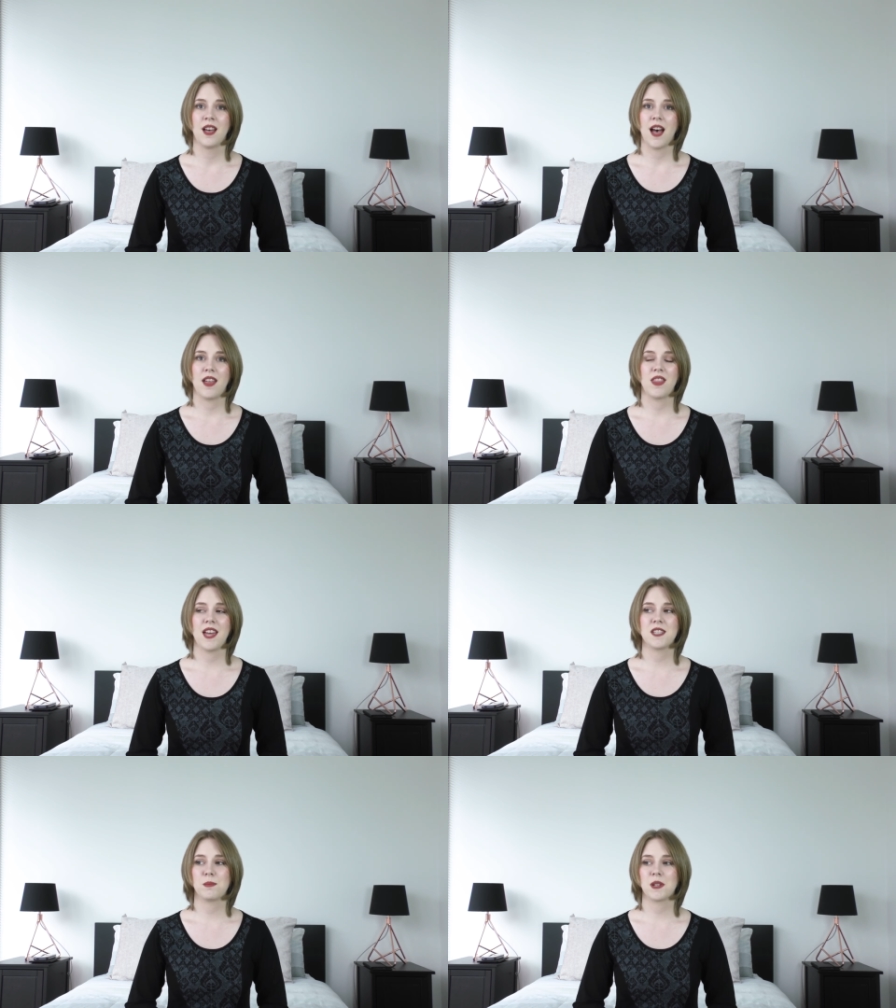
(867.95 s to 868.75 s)
And
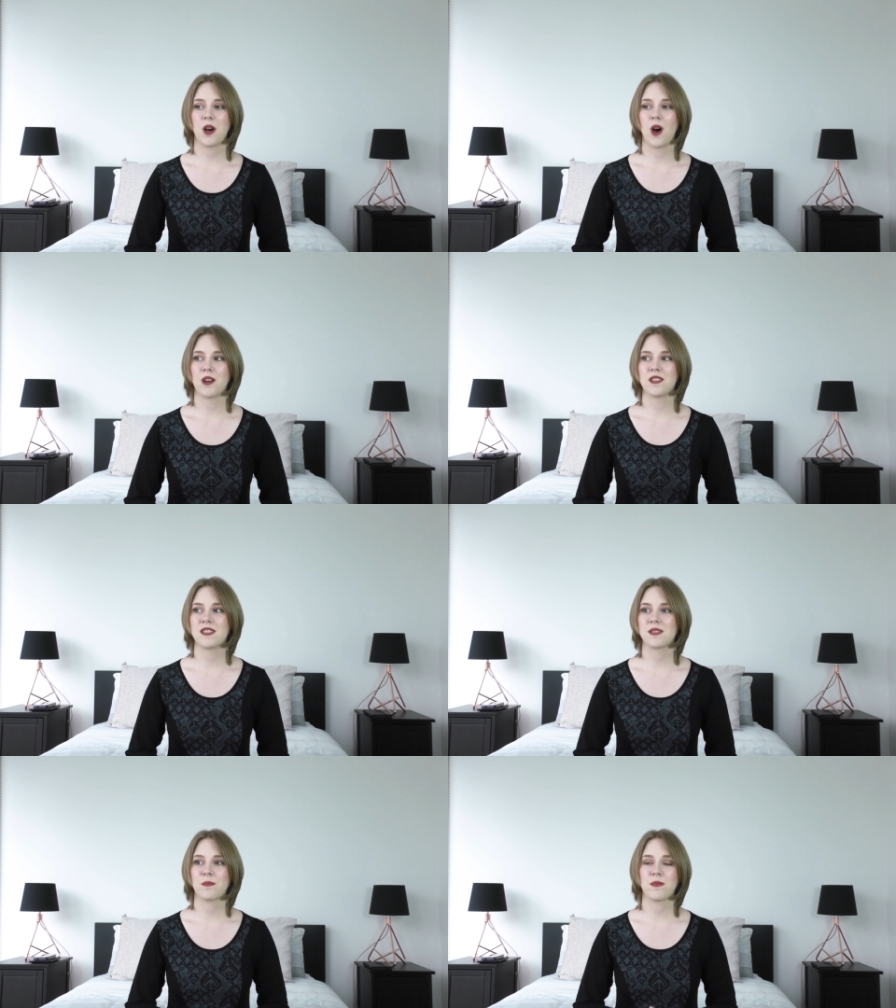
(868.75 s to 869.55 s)
that's
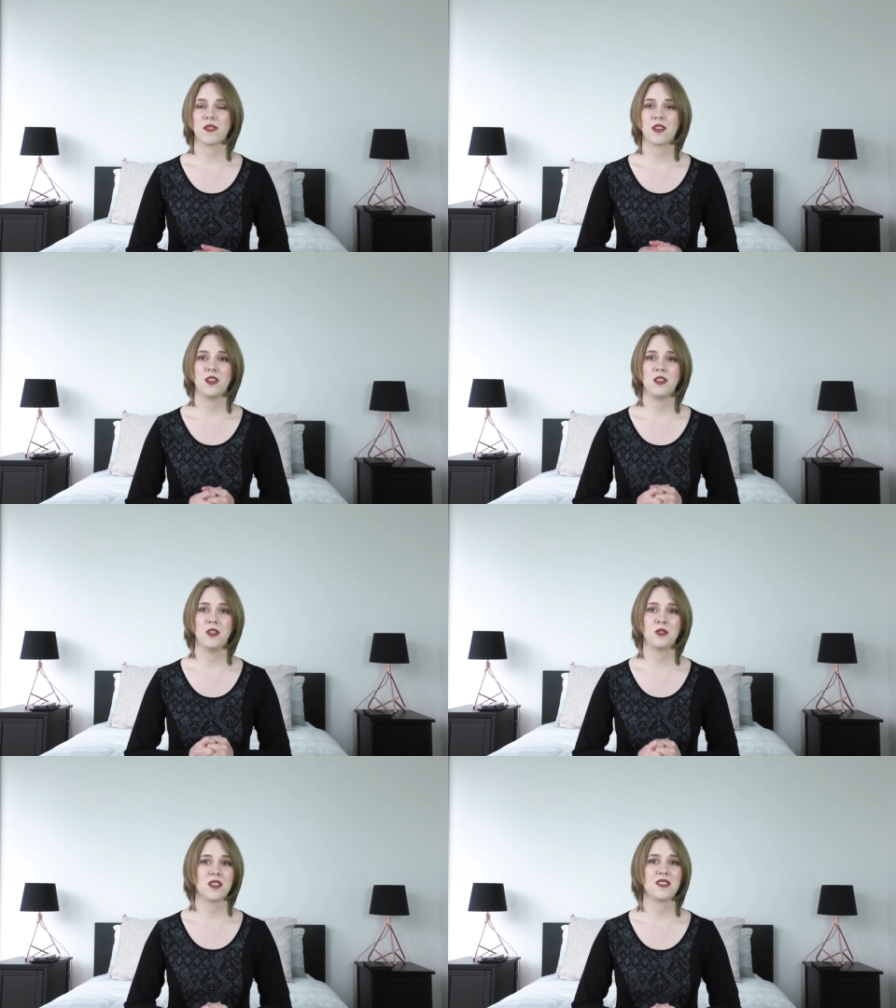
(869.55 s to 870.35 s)
because
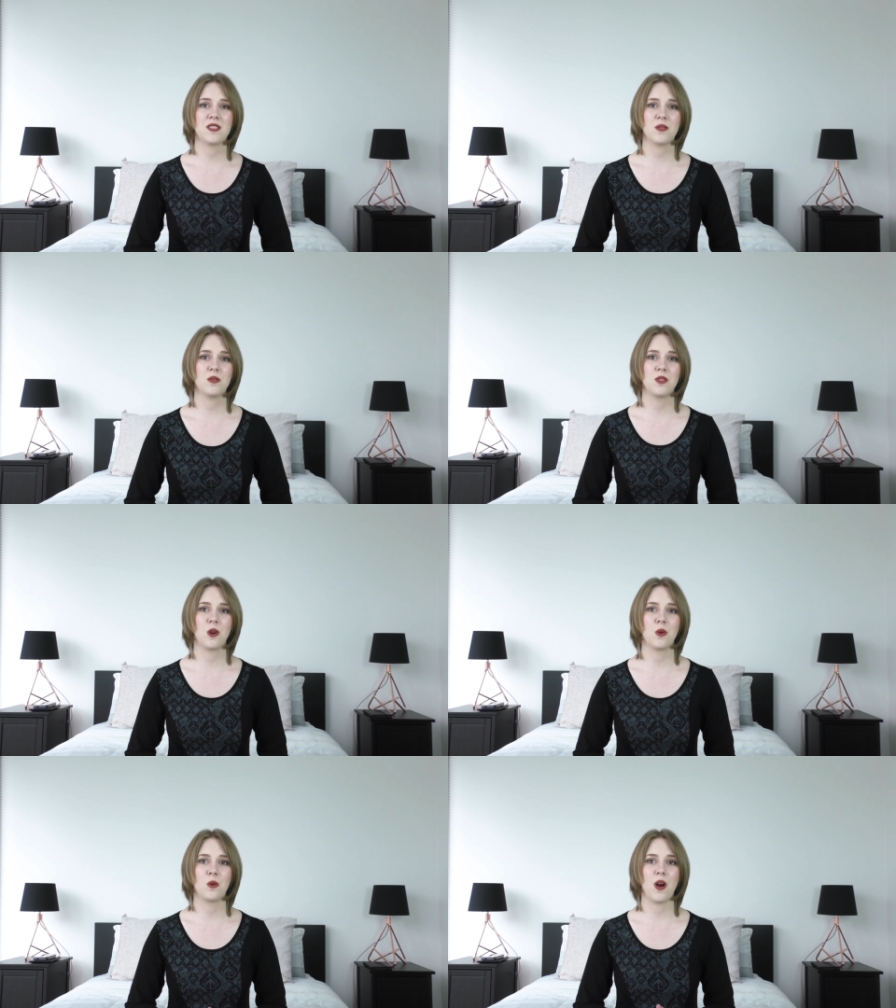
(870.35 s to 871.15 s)
you just don't
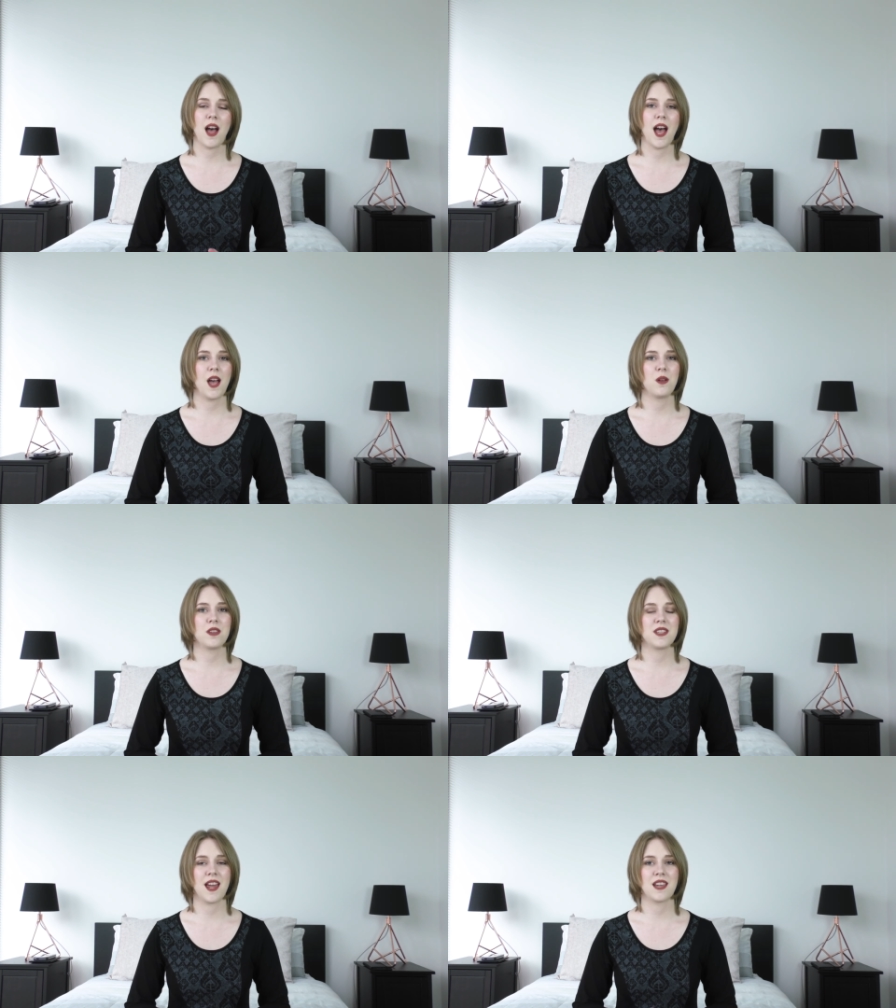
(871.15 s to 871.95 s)
know how the
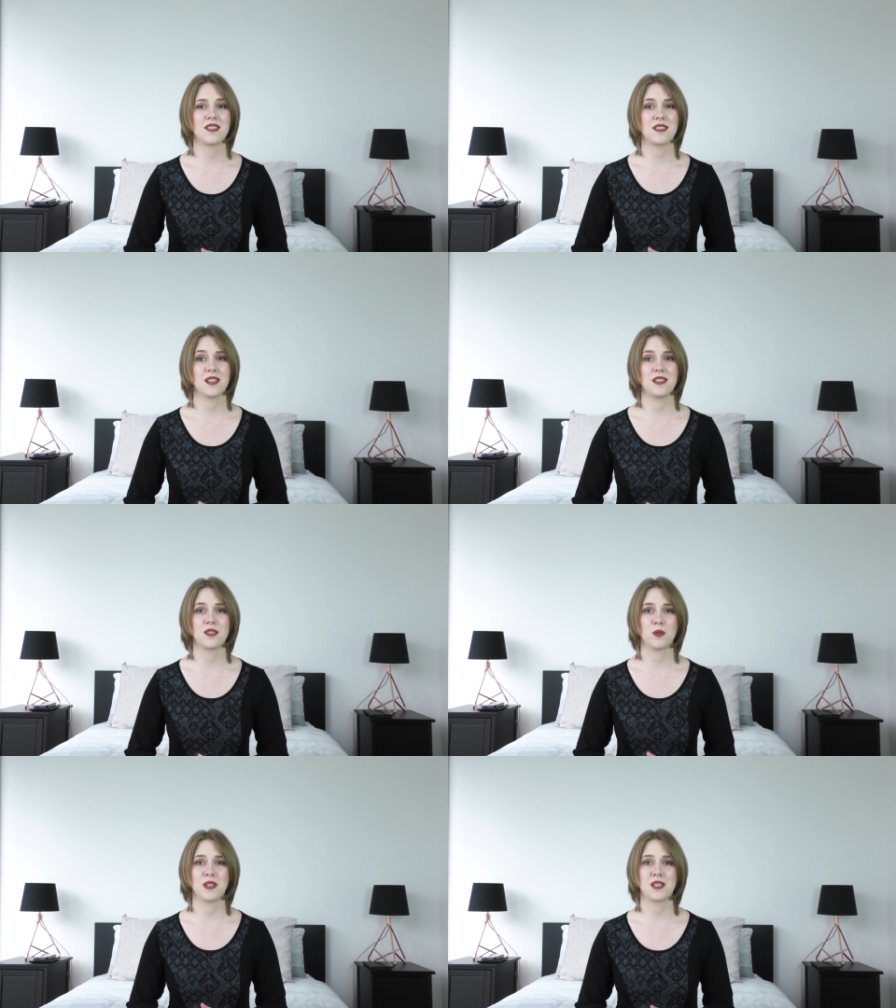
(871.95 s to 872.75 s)
test is
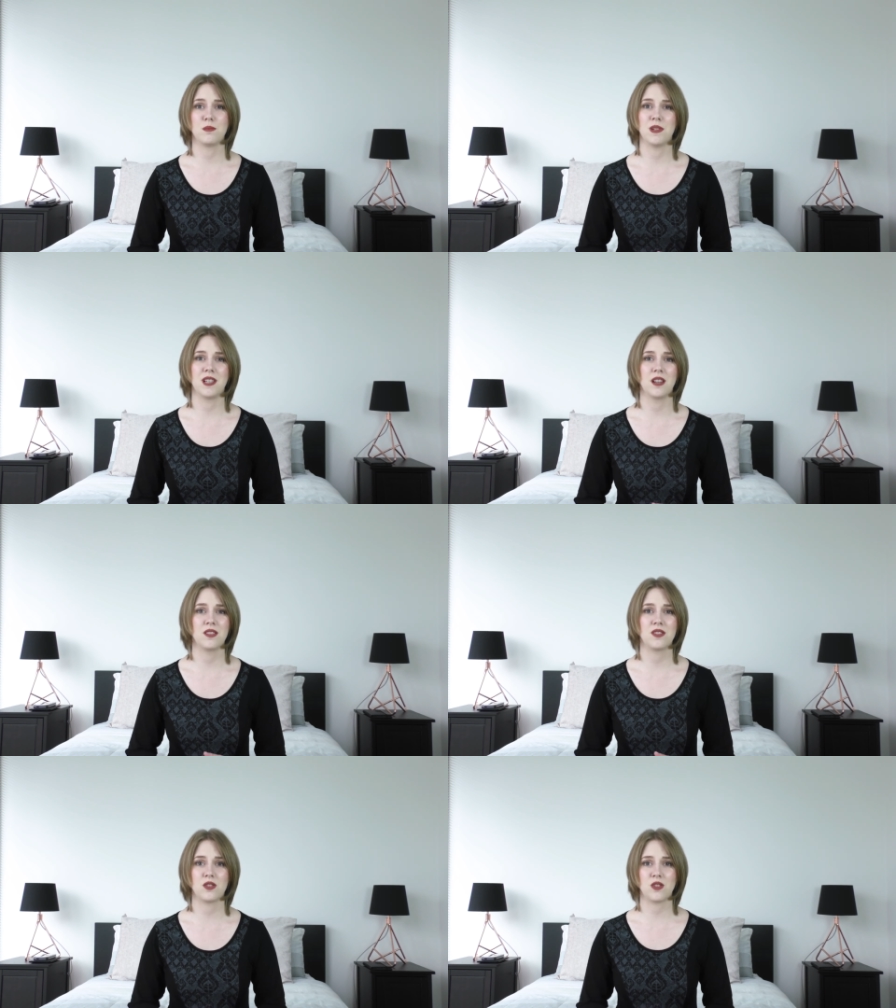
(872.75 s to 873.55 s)
going to be
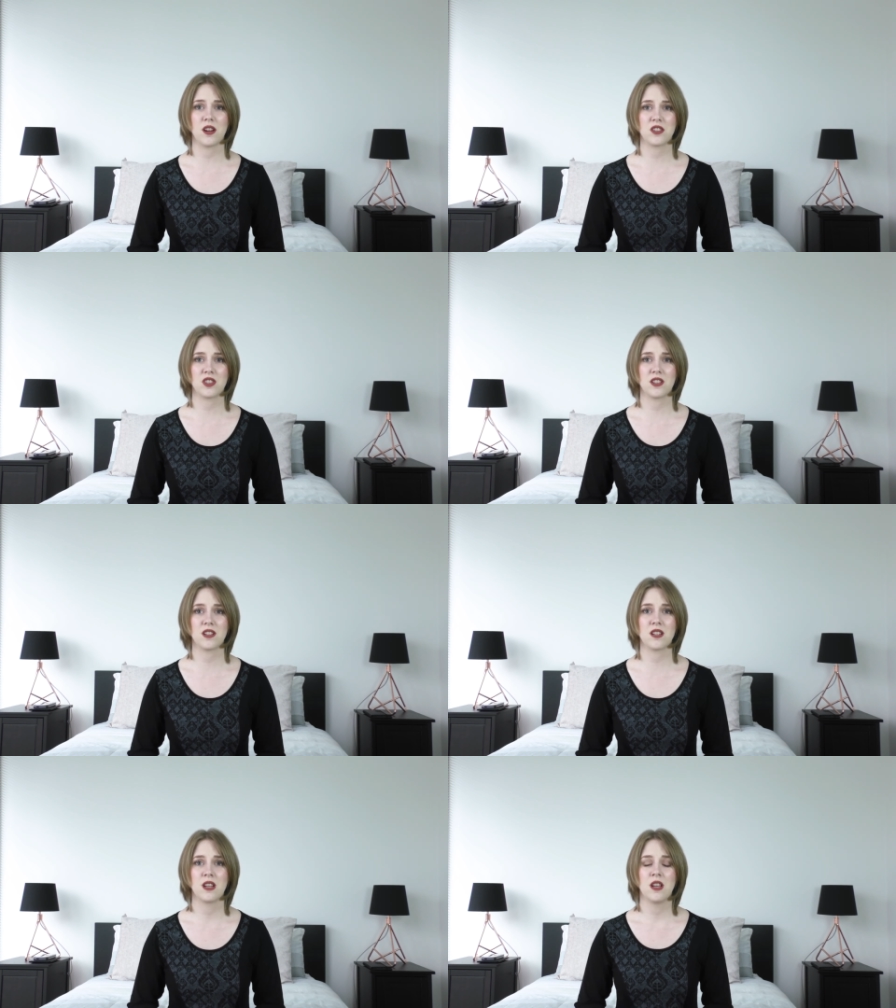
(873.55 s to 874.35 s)
structured.